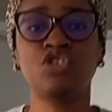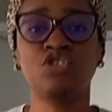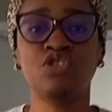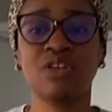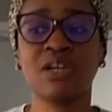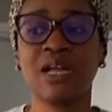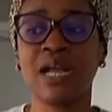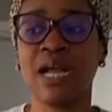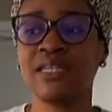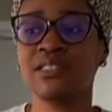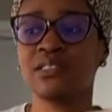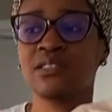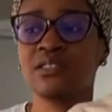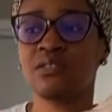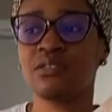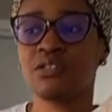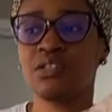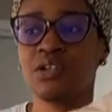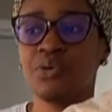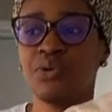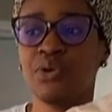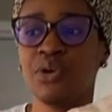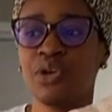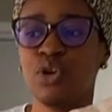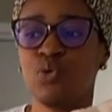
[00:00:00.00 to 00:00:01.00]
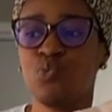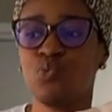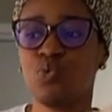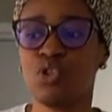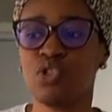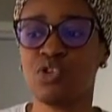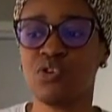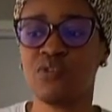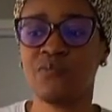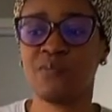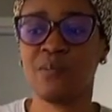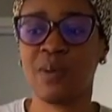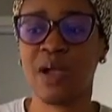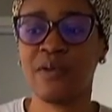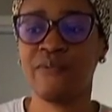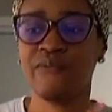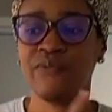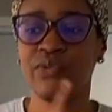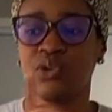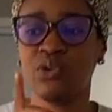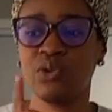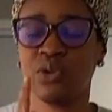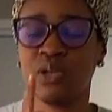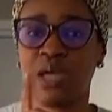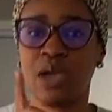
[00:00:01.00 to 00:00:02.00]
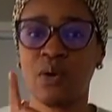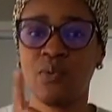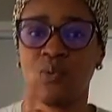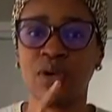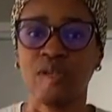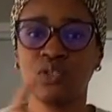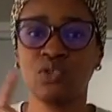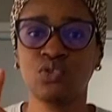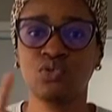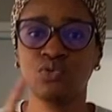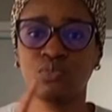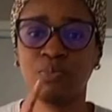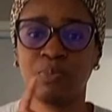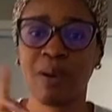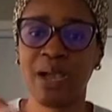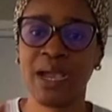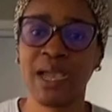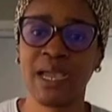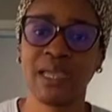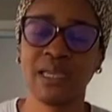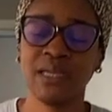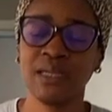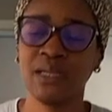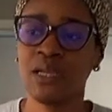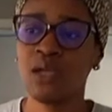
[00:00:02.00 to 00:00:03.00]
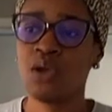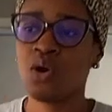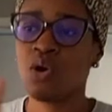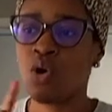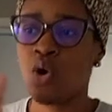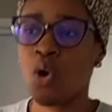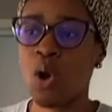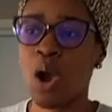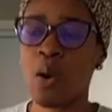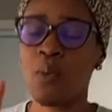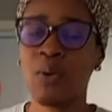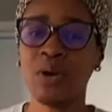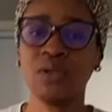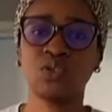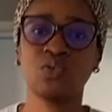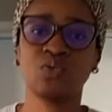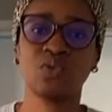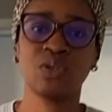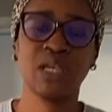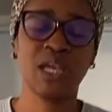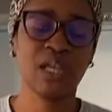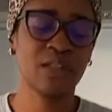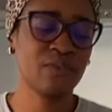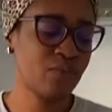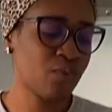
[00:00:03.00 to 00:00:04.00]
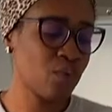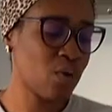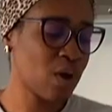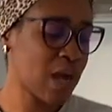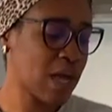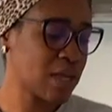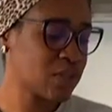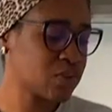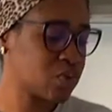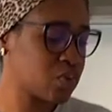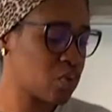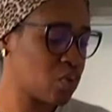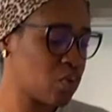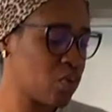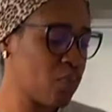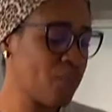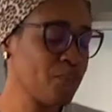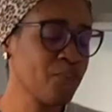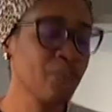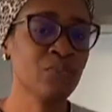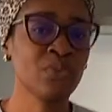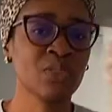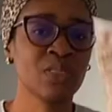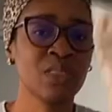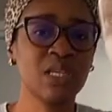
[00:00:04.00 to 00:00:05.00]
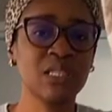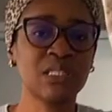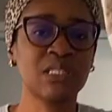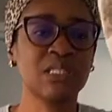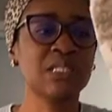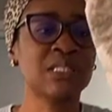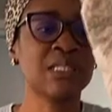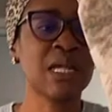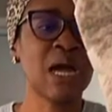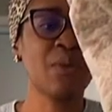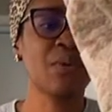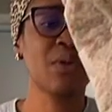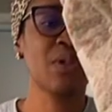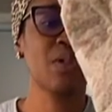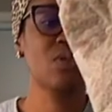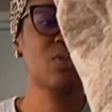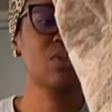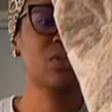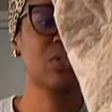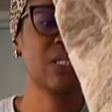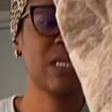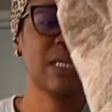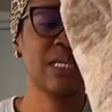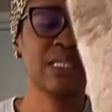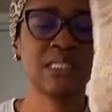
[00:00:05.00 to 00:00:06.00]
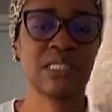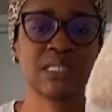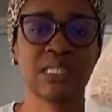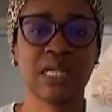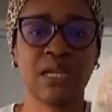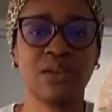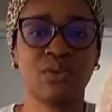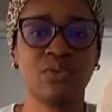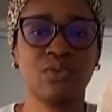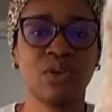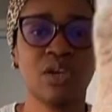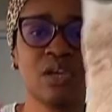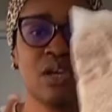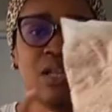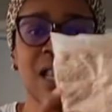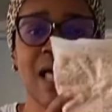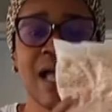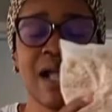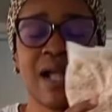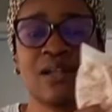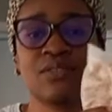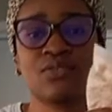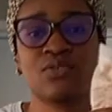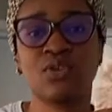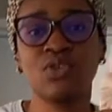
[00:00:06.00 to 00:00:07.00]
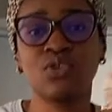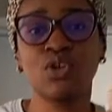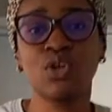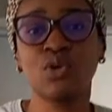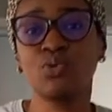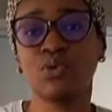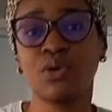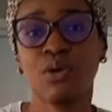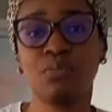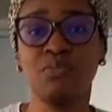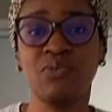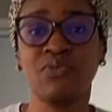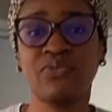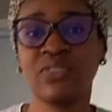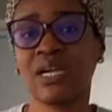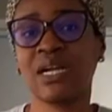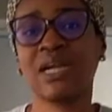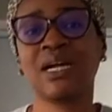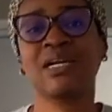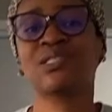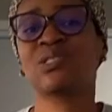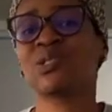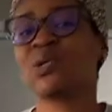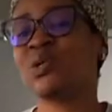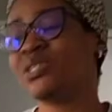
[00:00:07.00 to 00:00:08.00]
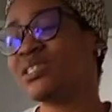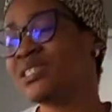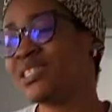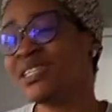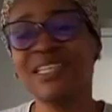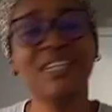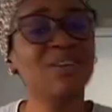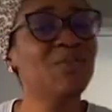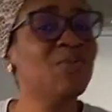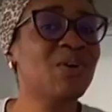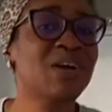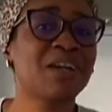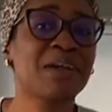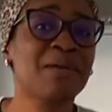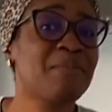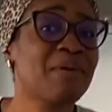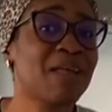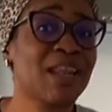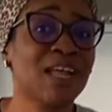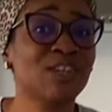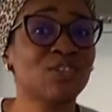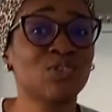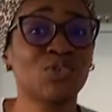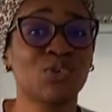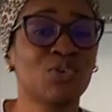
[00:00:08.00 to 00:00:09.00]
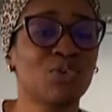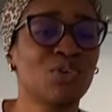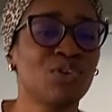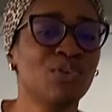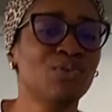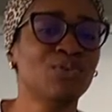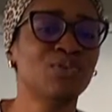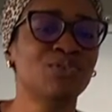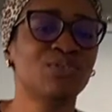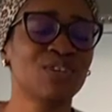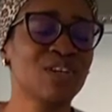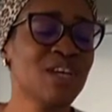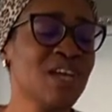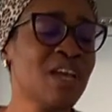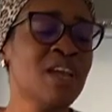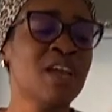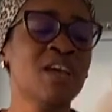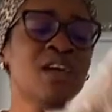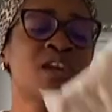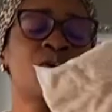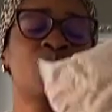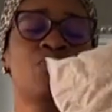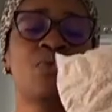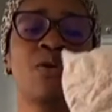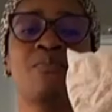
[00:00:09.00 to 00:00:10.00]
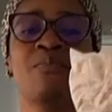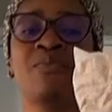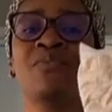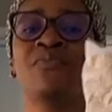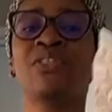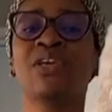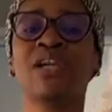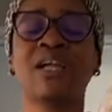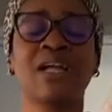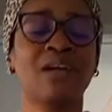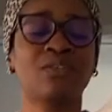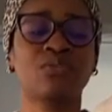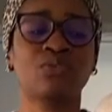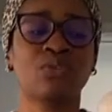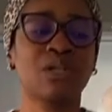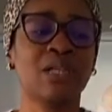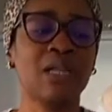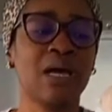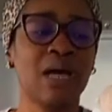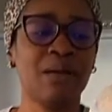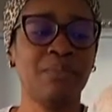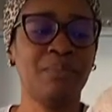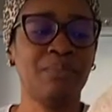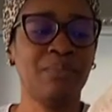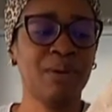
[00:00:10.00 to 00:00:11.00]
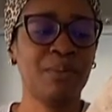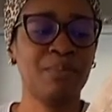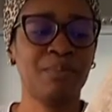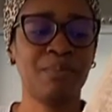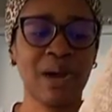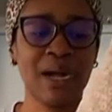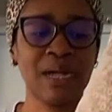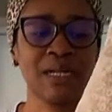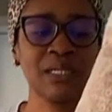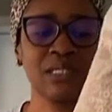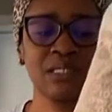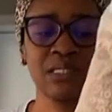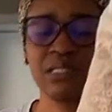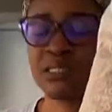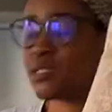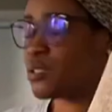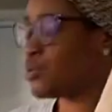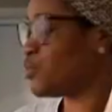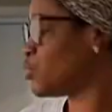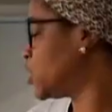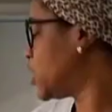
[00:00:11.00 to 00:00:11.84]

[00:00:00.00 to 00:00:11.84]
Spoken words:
you guys the cereal in one of my videos that I went to buy or I went to get for her. So this is how it looks inside, okay? Like I told you, remove the carton. Put your mother actually. Remove the carton and bring back the cereal